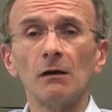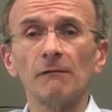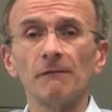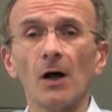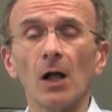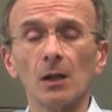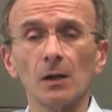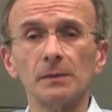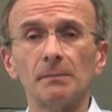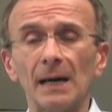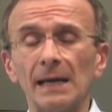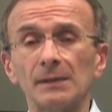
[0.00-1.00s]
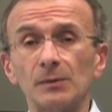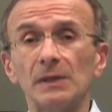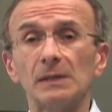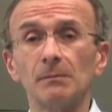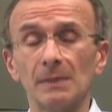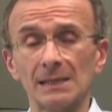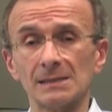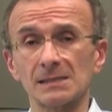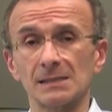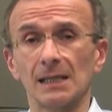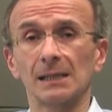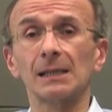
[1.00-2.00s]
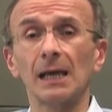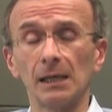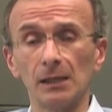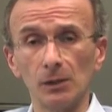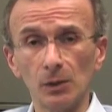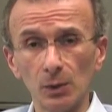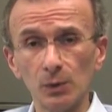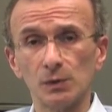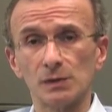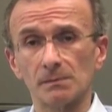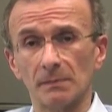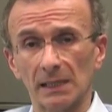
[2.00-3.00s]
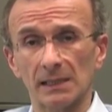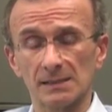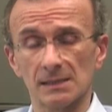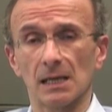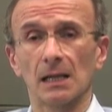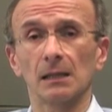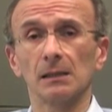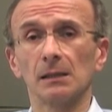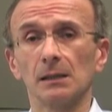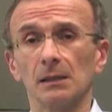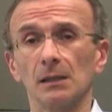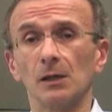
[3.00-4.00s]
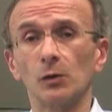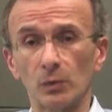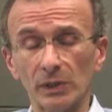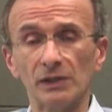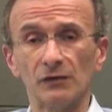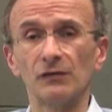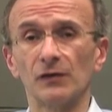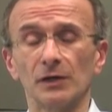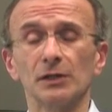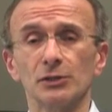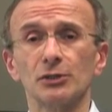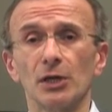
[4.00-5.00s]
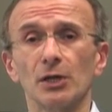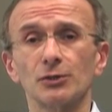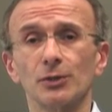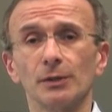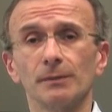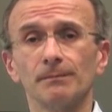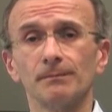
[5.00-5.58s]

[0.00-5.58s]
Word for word: followed by treatments that can induce beta cell uh, redifferentiation.